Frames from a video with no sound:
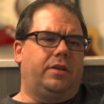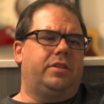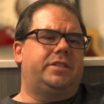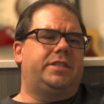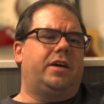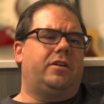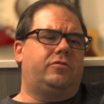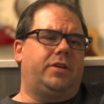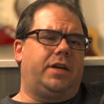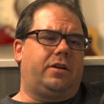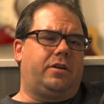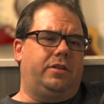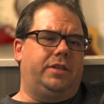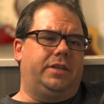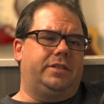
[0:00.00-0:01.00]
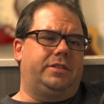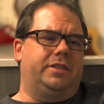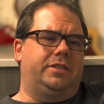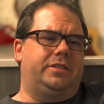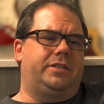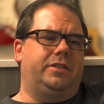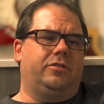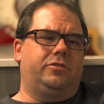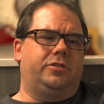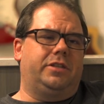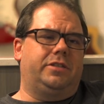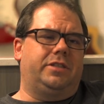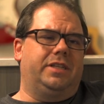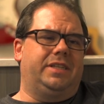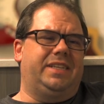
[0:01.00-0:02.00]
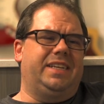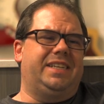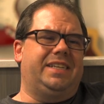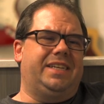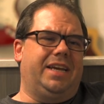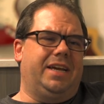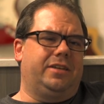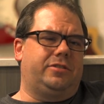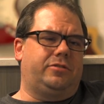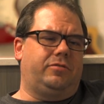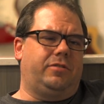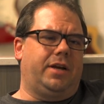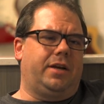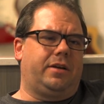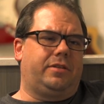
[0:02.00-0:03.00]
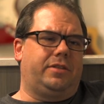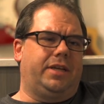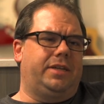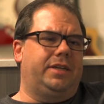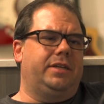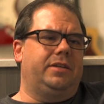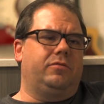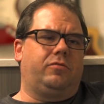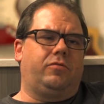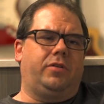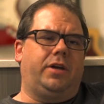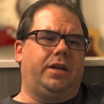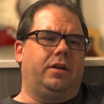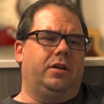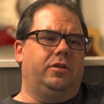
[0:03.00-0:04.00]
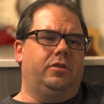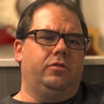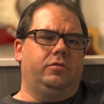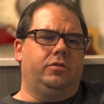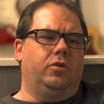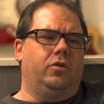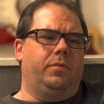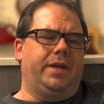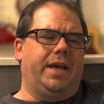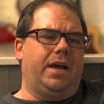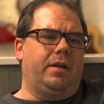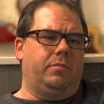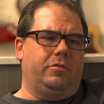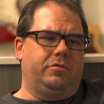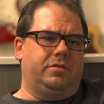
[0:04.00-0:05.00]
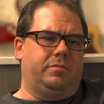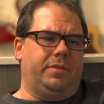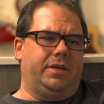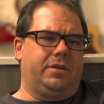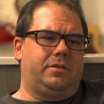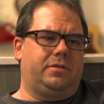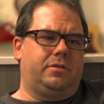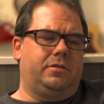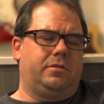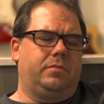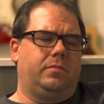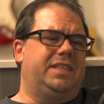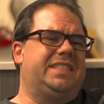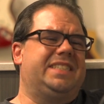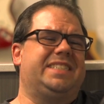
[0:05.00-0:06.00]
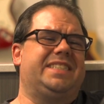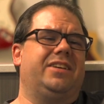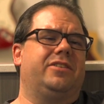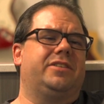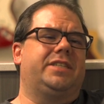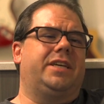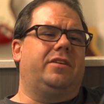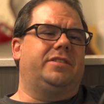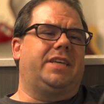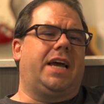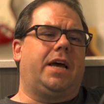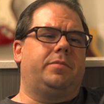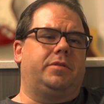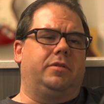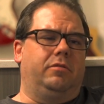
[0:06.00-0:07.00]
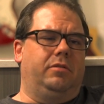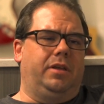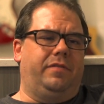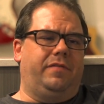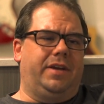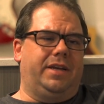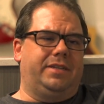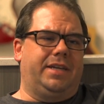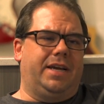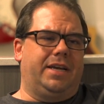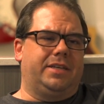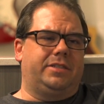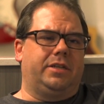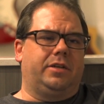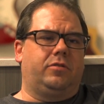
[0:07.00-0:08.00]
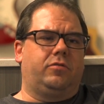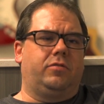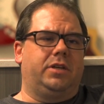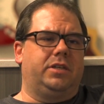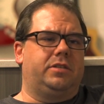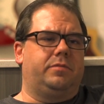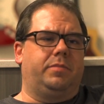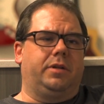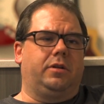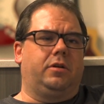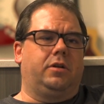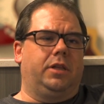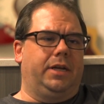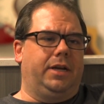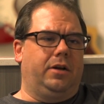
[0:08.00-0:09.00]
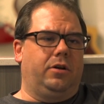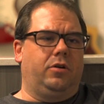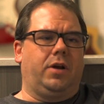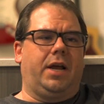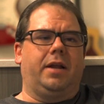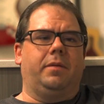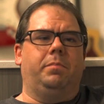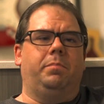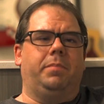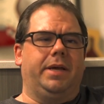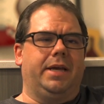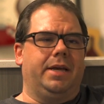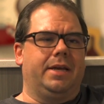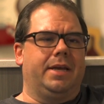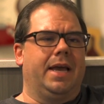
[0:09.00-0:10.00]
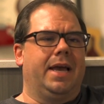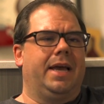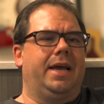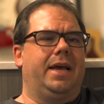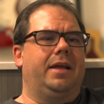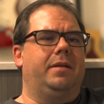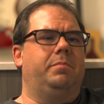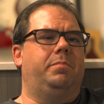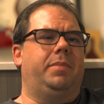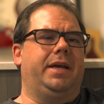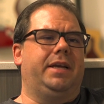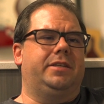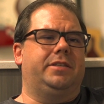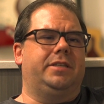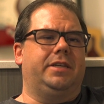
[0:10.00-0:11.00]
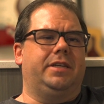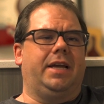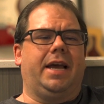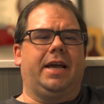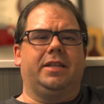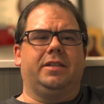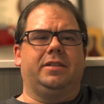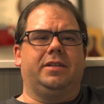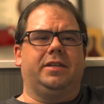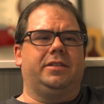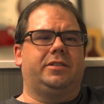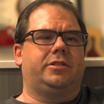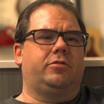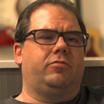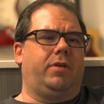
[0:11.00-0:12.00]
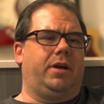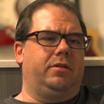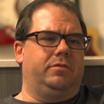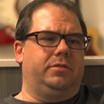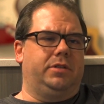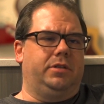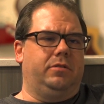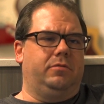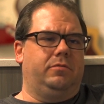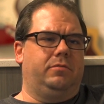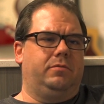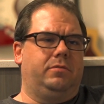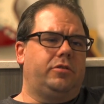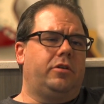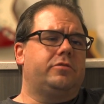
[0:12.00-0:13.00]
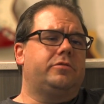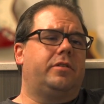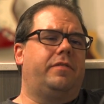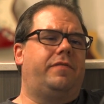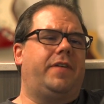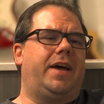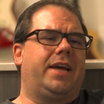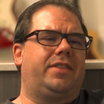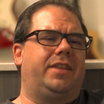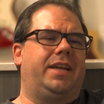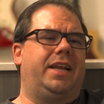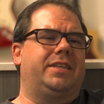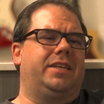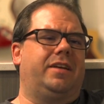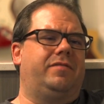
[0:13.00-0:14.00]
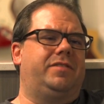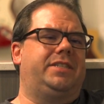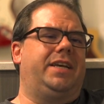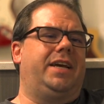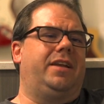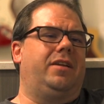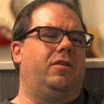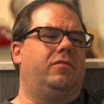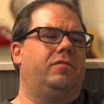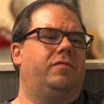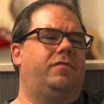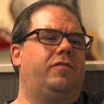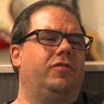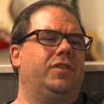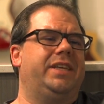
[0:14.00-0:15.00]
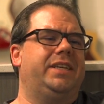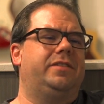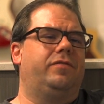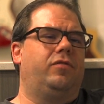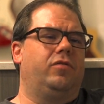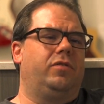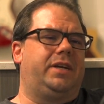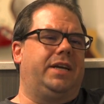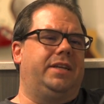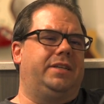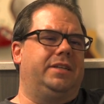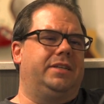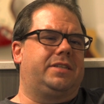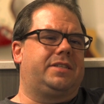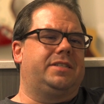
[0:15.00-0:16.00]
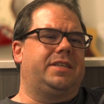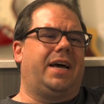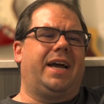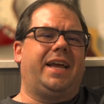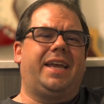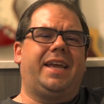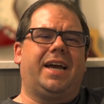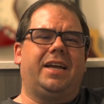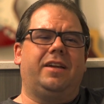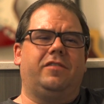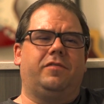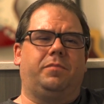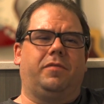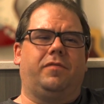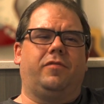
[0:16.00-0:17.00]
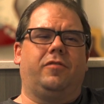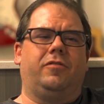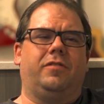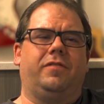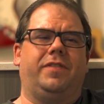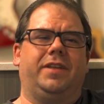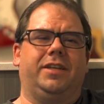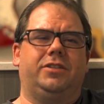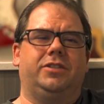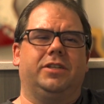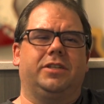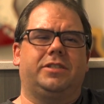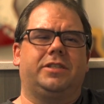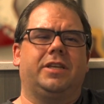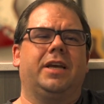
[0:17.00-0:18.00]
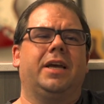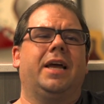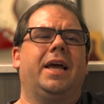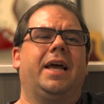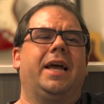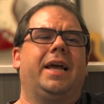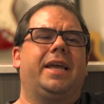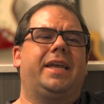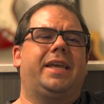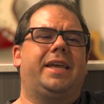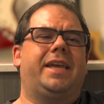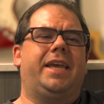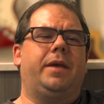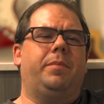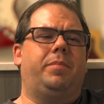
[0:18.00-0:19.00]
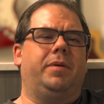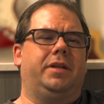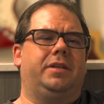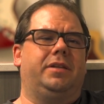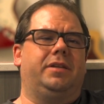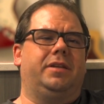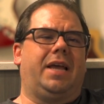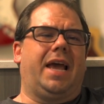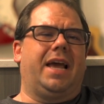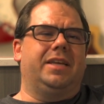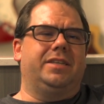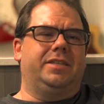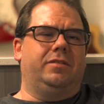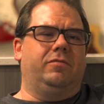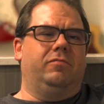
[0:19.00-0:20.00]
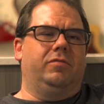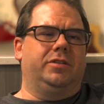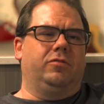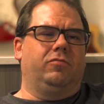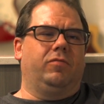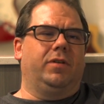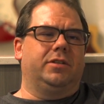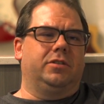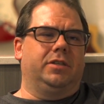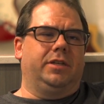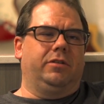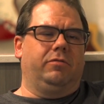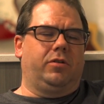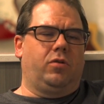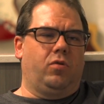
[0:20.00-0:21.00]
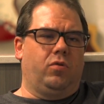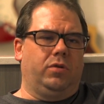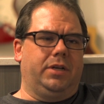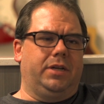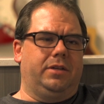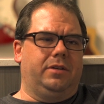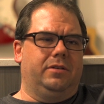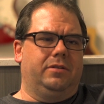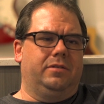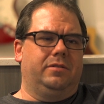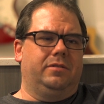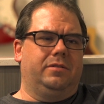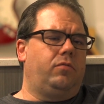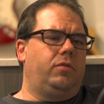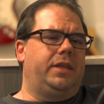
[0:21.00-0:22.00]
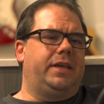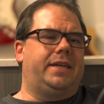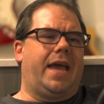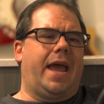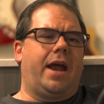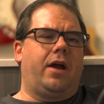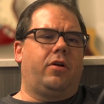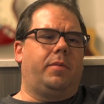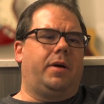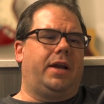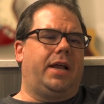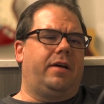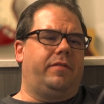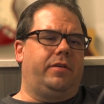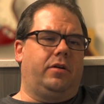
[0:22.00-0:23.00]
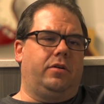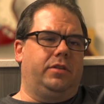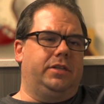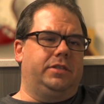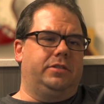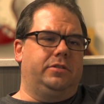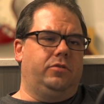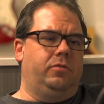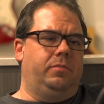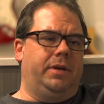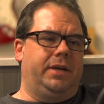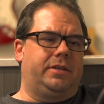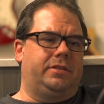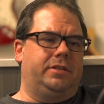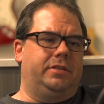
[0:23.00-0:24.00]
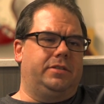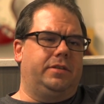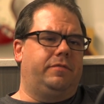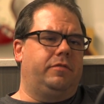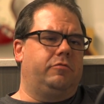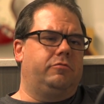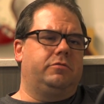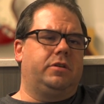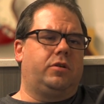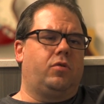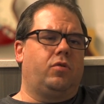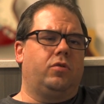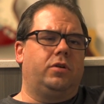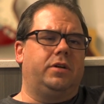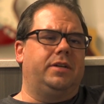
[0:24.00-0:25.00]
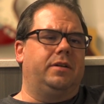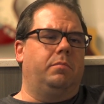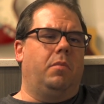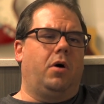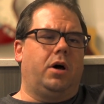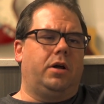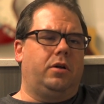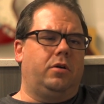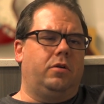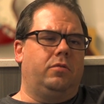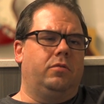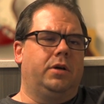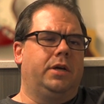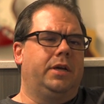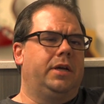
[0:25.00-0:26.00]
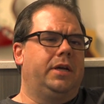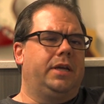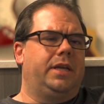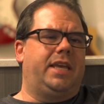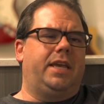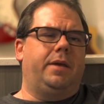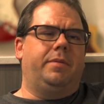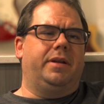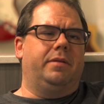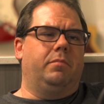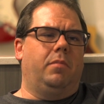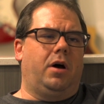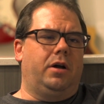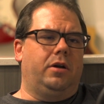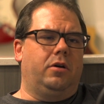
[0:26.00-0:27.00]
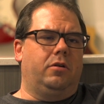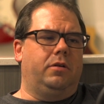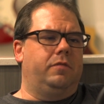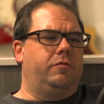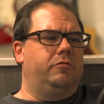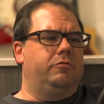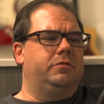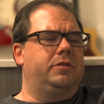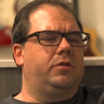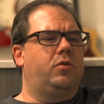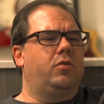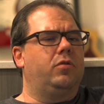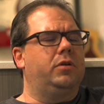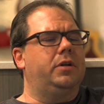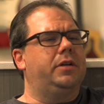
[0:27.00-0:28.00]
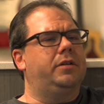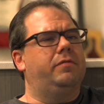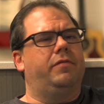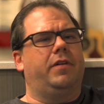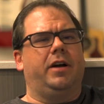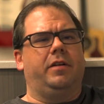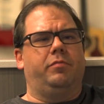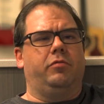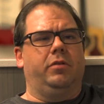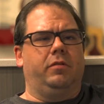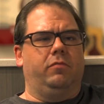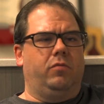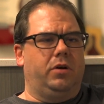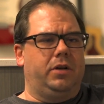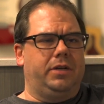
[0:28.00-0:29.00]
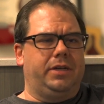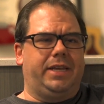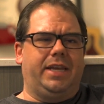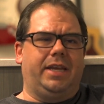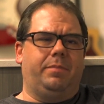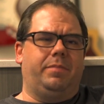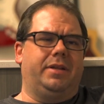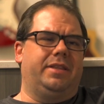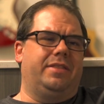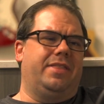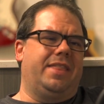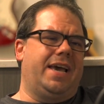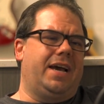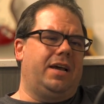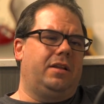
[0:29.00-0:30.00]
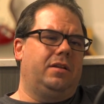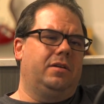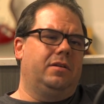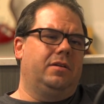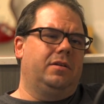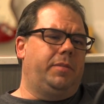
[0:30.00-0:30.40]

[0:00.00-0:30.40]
Now the soundtrack on this is still just the DTS track. They didn't create a new Dolby Atmos mix. But it still sounds absolutely fantastic, crisp and clear and big and bassy, and it surrounds you. There's also the fact that, as I've said, for these 4K discs, I kind of prefer if they just keep it as it was originally recorded. I don't really care about having all these new mixes. If it was recorded in mono, keep it in mono. If it was recorded 5.1, keep it in that.